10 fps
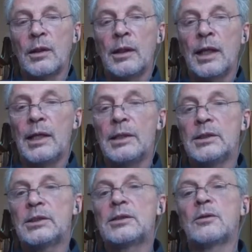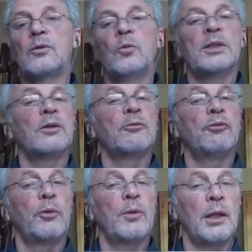lines was
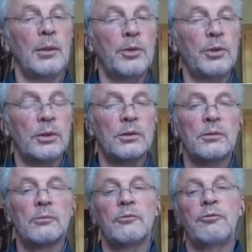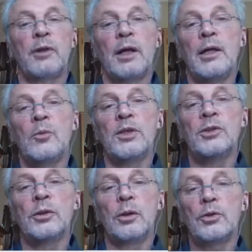very limited. Flying
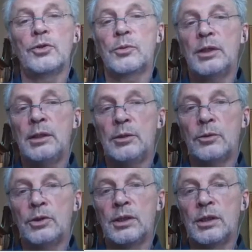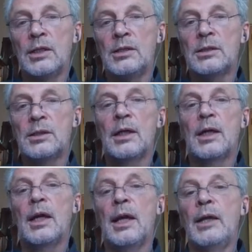was a luxury in those days
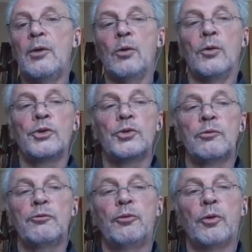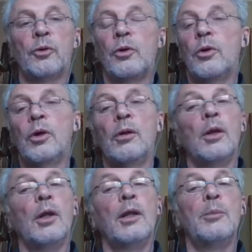and also for a
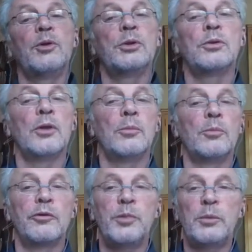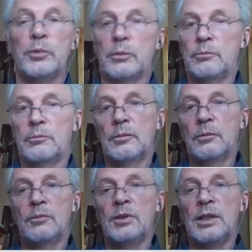limited number of people.
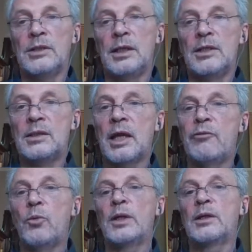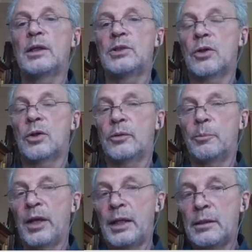These days, everyone gets on
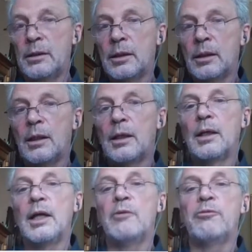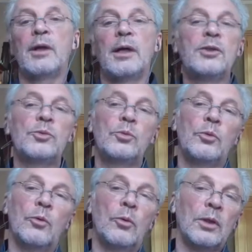the plane and flies
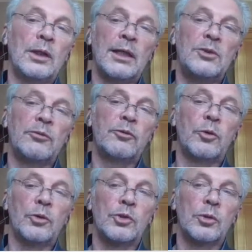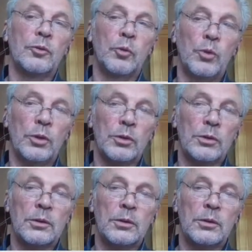to all kinds of corners of the world,